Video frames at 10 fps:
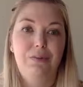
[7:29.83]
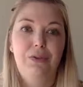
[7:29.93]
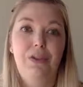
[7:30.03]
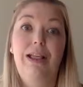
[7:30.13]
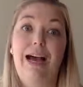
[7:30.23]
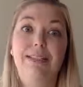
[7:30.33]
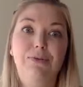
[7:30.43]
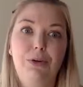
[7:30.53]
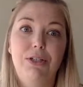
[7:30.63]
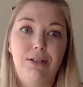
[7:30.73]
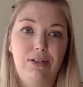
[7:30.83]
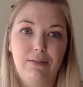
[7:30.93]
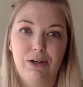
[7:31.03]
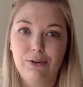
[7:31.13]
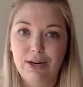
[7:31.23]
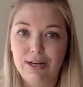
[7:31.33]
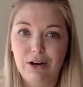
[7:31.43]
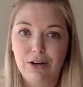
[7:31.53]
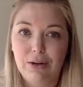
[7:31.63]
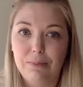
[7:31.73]
the last 4 digits of their credit
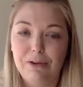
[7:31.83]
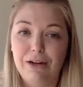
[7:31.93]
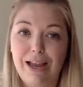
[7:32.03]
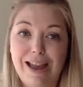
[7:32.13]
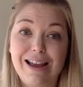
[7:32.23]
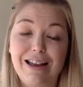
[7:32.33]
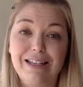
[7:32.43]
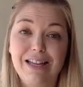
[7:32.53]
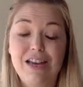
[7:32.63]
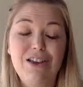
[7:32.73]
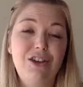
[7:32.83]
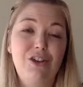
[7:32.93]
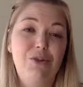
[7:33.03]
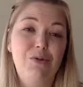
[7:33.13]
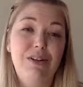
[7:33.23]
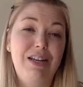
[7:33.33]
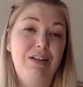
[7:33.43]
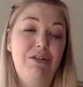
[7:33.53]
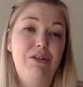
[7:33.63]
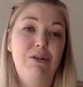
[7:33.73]
card number, and you
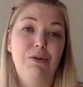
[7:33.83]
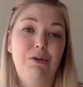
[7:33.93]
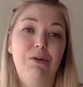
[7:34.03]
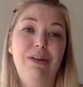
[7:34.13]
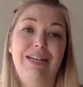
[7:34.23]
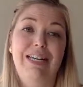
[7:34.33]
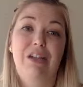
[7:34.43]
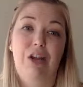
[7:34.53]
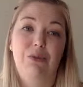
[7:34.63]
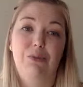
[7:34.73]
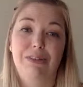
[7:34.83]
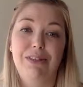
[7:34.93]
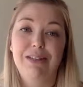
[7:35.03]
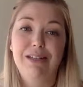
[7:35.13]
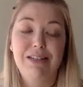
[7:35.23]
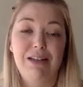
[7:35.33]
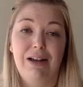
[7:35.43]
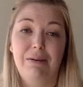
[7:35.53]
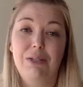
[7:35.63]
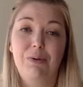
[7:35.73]
need to get in touch with
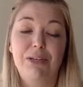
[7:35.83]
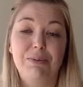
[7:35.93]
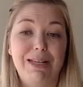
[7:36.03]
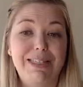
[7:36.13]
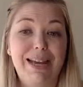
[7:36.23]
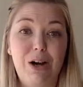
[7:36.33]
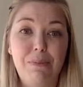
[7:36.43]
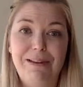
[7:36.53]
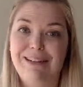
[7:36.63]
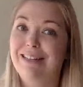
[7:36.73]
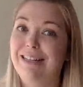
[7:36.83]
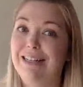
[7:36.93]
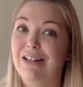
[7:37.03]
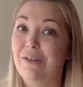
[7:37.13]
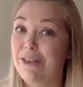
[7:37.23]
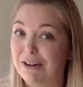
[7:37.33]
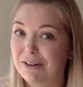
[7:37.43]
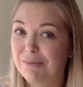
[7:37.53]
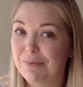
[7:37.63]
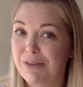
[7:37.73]
Squarespace help, and it's on
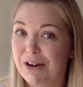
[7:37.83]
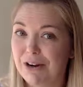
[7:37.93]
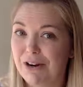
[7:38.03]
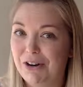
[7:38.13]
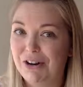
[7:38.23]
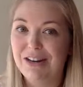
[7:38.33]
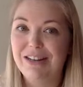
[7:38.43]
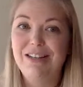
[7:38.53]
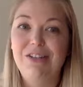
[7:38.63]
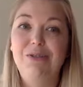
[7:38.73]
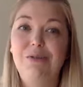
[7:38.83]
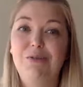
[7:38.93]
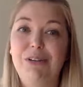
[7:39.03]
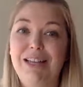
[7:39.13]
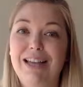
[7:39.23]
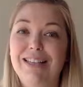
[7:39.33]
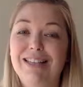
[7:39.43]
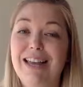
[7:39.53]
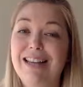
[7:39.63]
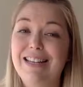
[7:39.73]
their card, and you realize
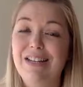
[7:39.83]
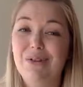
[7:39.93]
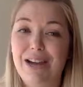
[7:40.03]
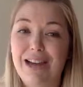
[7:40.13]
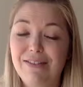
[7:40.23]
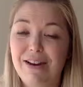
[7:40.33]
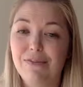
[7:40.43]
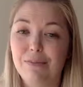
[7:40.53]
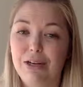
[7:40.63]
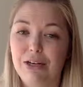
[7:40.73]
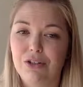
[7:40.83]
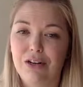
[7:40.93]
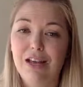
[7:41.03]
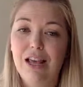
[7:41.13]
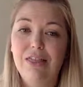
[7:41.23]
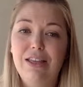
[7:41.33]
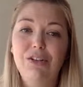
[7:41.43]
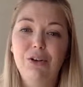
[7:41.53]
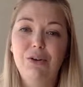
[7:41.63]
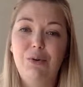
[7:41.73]
that you don't have that information. These
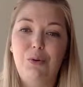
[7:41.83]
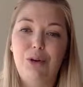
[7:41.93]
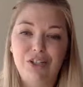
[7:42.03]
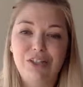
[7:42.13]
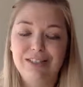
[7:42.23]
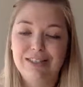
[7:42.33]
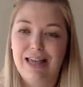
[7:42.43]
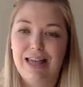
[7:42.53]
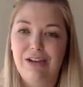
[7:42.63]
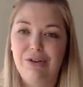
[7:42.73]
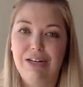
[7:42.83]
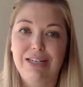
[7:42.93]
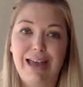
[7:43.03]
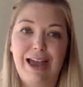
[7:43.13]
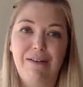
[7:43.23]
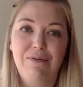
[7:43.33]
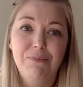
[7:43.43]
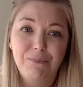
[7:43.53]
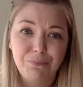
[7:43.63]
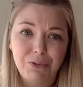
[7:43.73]
are questions that you need to have
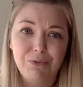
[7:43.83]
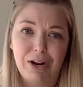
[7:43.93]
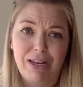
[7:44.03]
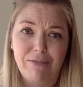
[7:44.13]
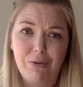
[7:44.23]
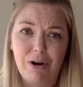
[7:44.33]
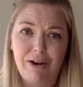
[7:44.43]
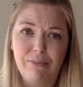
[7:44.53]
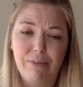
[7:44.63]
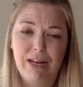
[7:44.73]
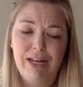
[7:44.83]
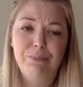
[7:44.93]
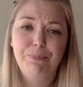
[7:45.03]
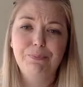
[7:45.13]
ready for everybody.